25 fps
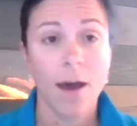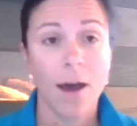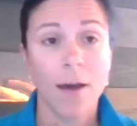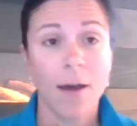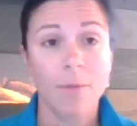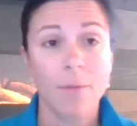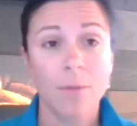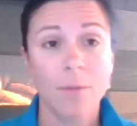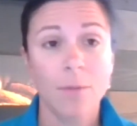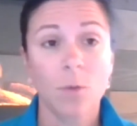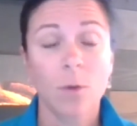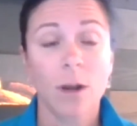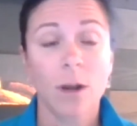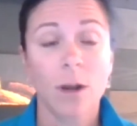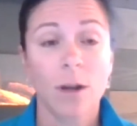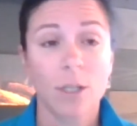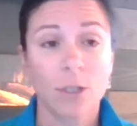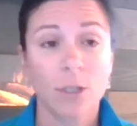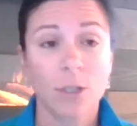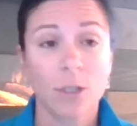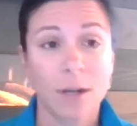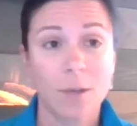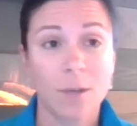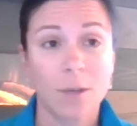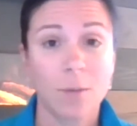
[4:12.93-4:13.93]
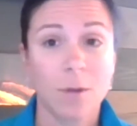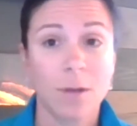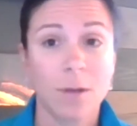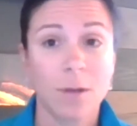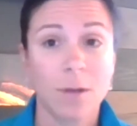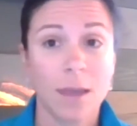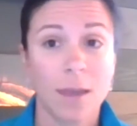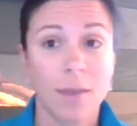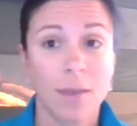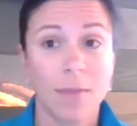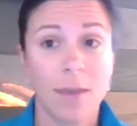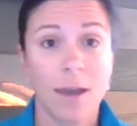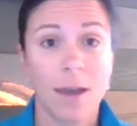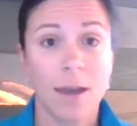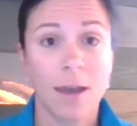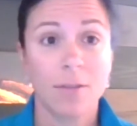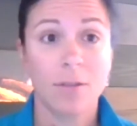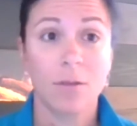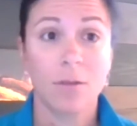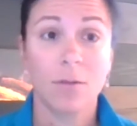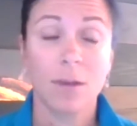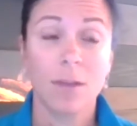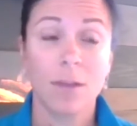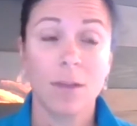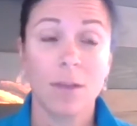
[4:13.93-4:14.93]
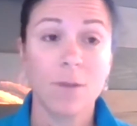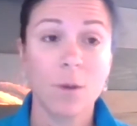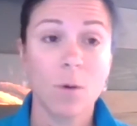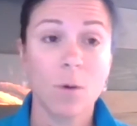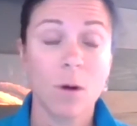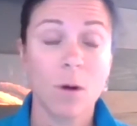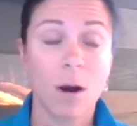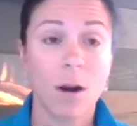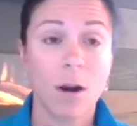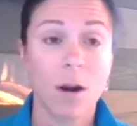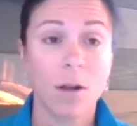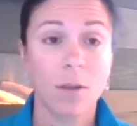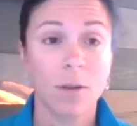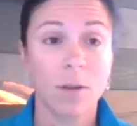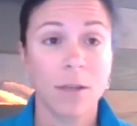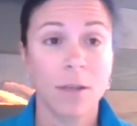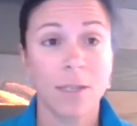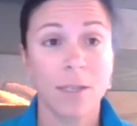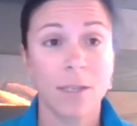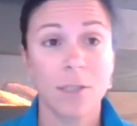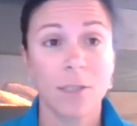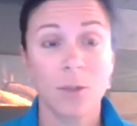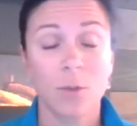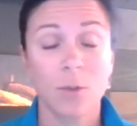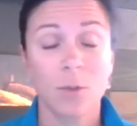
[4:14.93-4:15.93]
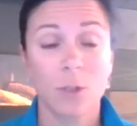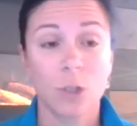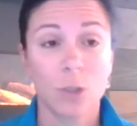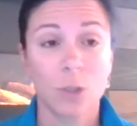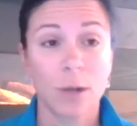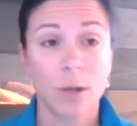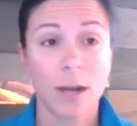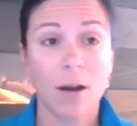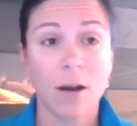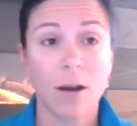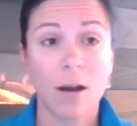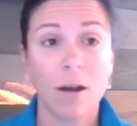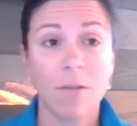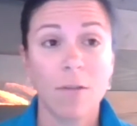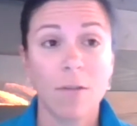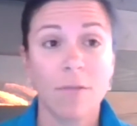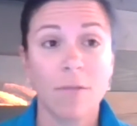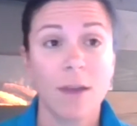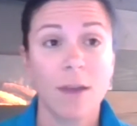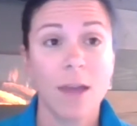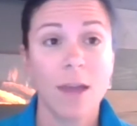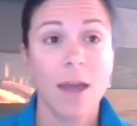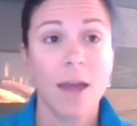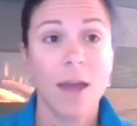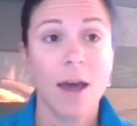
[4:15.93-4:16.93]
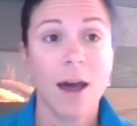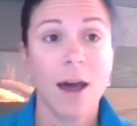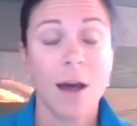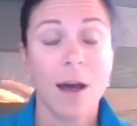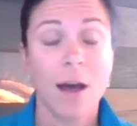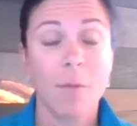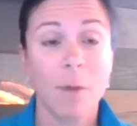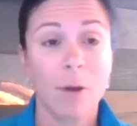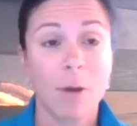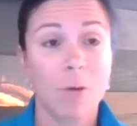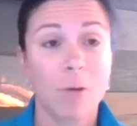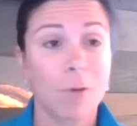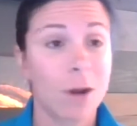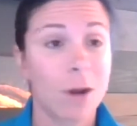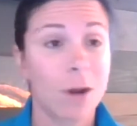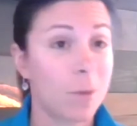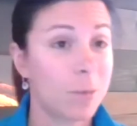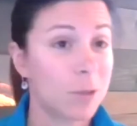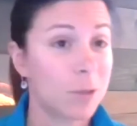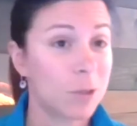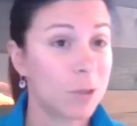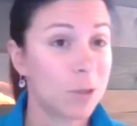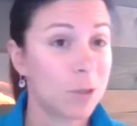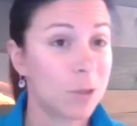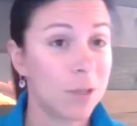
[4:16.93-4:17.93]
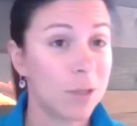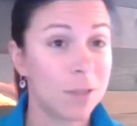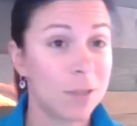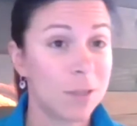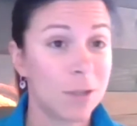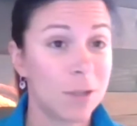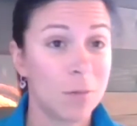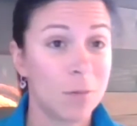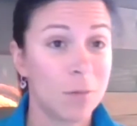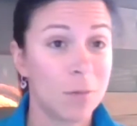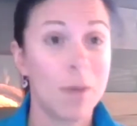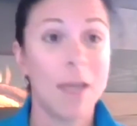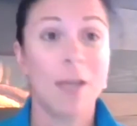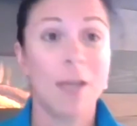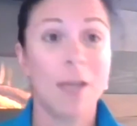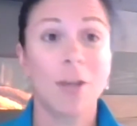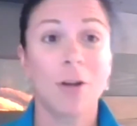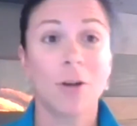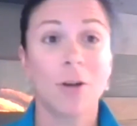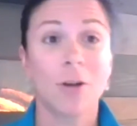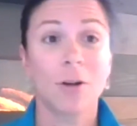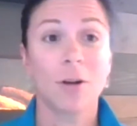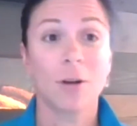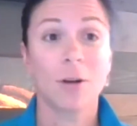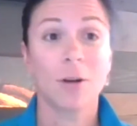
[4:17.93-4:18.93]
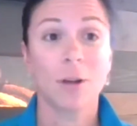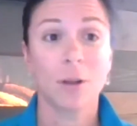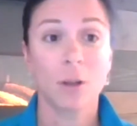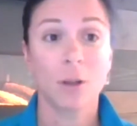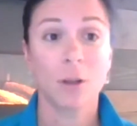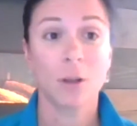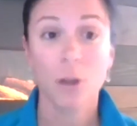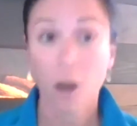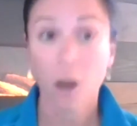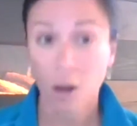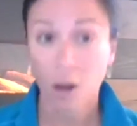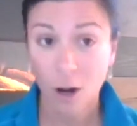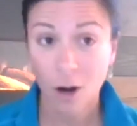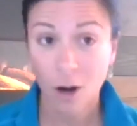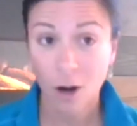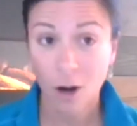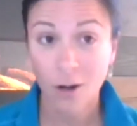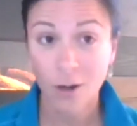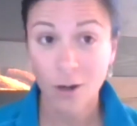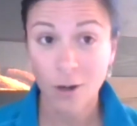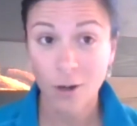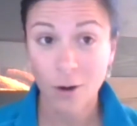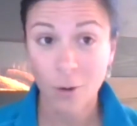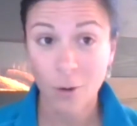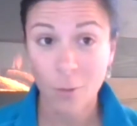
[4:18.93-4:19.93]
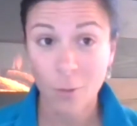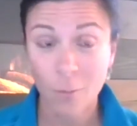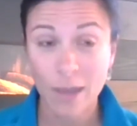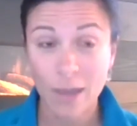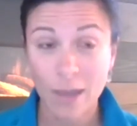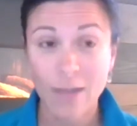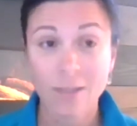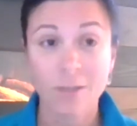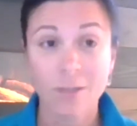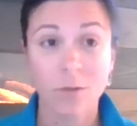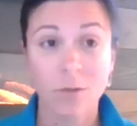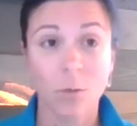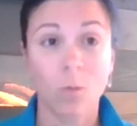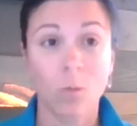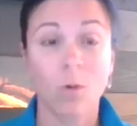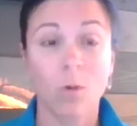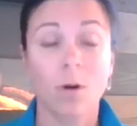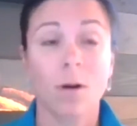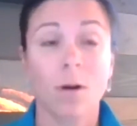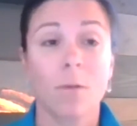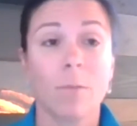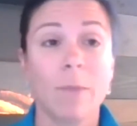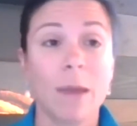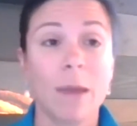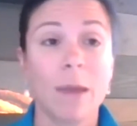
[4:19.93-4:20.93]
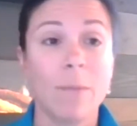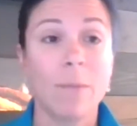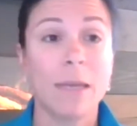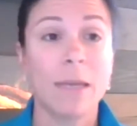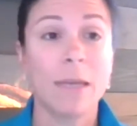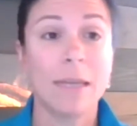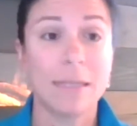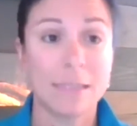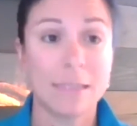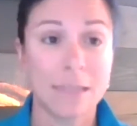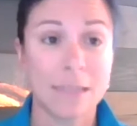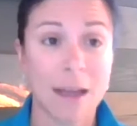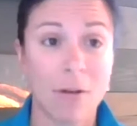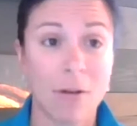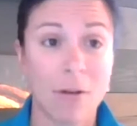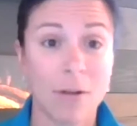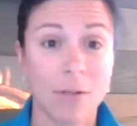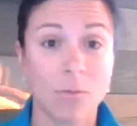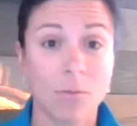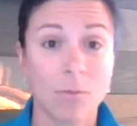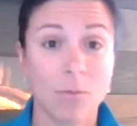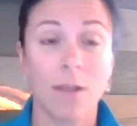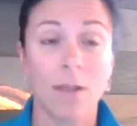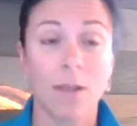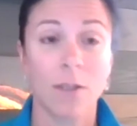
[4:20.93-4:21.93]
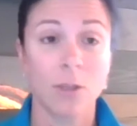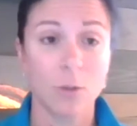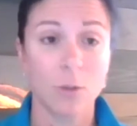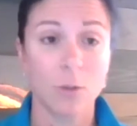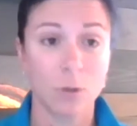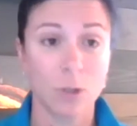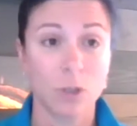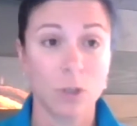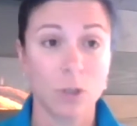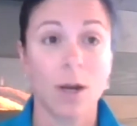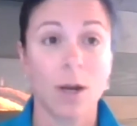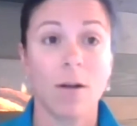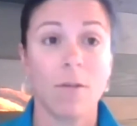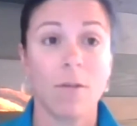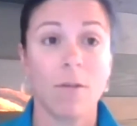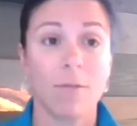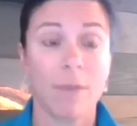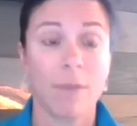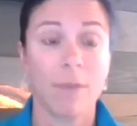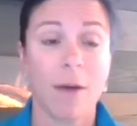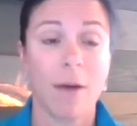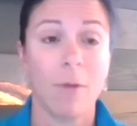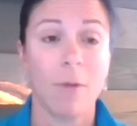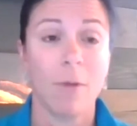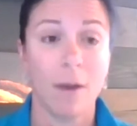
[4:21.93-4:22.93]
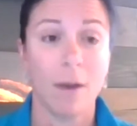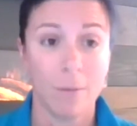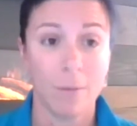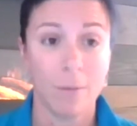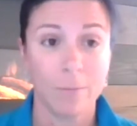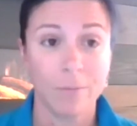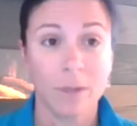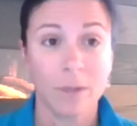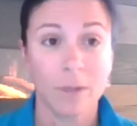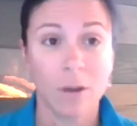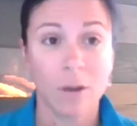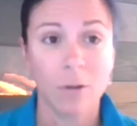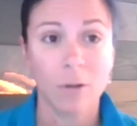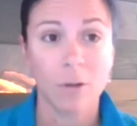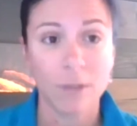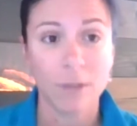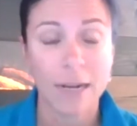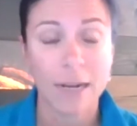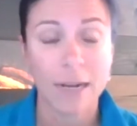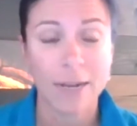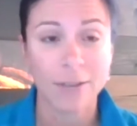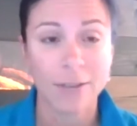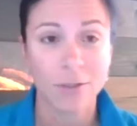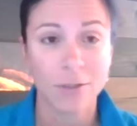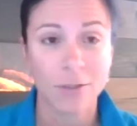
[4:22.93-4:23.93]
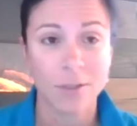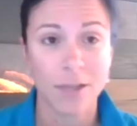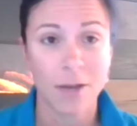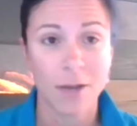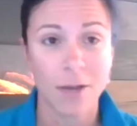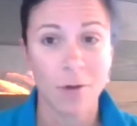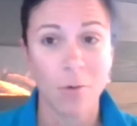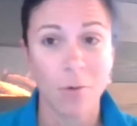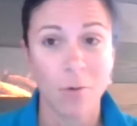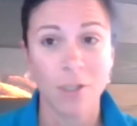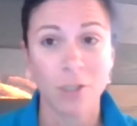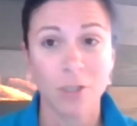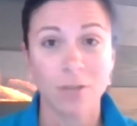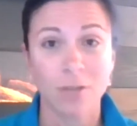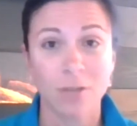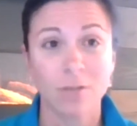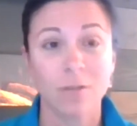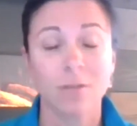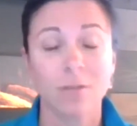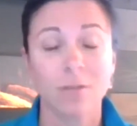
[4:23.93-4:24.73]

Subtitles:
So we are trying to communicate that. So if you are looking to do a trade-off, a great opportunity to make your car your home base, or maybe in town as well, and do the trade-off that way. Hopefully that answers that question.